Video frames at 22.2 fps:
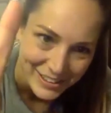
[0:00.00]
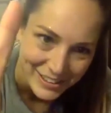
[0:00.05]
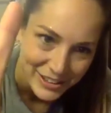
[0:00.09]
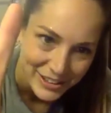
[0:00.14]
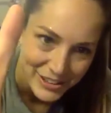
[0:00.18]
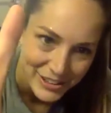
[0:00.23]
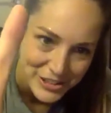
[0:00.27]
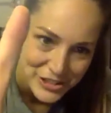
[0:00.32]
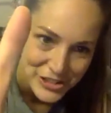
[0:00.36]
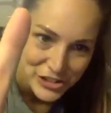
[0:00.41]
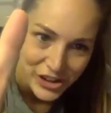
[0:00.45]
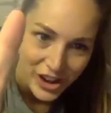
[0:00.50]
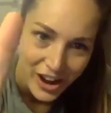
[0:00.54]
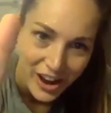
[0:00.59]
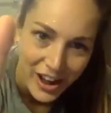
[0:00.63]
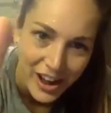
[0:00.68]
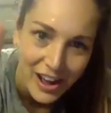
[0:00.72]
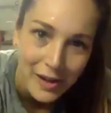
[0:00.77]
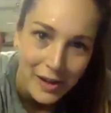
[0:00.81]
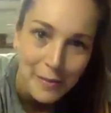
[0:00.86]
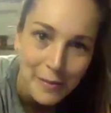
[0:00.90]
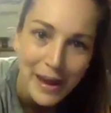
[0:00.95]
Good
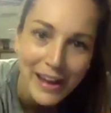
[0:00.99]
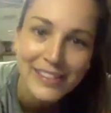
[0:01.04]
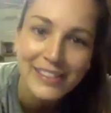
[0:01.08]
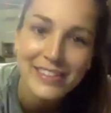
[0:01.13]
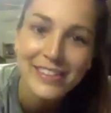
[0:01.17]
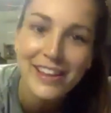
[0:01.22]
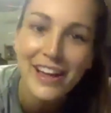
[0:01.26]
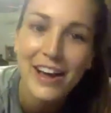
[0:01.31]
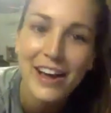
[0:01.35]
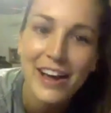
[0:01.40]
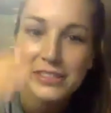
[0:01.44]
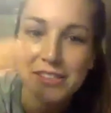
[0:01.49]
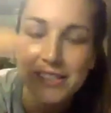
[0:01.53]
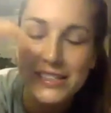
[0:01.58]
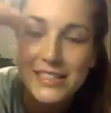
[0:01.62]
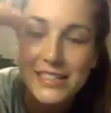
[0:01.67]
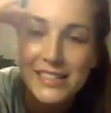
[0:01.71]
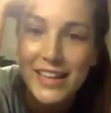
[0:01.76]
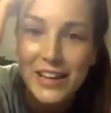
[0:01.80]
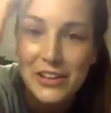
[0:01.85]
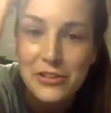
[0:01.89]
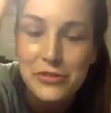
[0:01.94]
job. I love
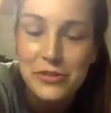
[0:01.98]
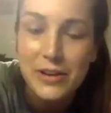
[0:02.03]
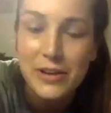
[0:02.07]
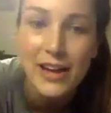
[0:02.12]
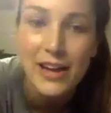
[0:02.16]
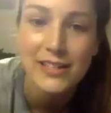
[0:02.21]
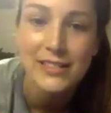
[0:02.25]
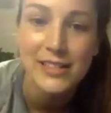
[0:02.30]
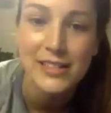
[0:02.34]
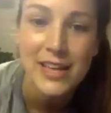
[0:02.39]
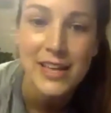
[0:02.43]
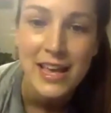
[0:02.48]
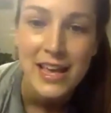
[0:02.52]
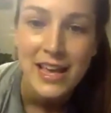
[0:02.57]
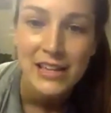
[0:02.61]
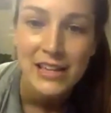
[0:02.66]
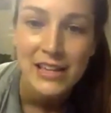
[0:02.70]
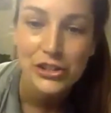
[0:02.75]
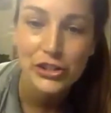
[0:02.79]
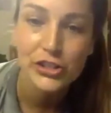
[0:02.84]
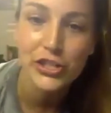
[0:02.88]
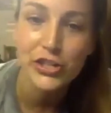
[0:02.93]
seeing that, you guys.
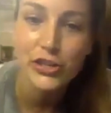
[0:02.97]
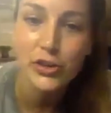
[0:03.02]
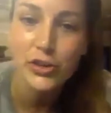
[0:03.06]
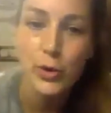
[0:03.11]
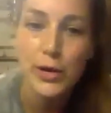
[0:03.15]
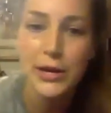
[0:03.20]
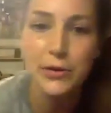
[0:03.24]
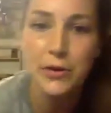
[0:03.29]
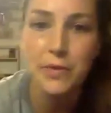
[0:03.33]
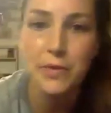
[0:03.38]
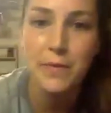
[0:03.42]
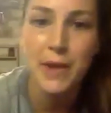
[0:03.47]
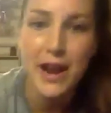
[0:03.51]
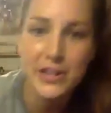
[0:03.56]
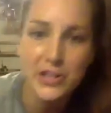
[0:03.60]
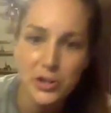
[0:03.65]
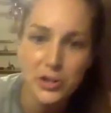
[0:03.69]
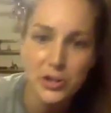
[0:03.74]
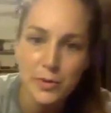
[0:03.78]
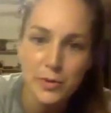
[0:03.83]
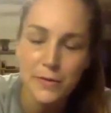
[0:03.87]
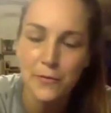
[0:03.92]
Just a quick
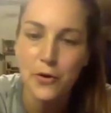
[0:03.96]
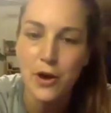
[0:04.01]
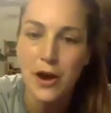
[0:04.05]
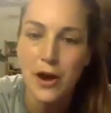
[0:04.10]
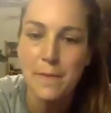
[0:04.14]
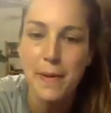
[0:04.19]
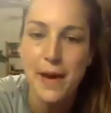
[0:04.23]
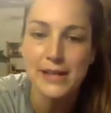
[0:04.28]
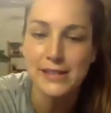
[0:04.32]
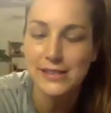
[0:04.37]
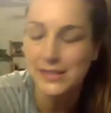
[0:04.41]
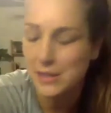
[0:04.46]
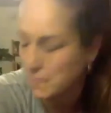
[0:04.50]
reminder before I pass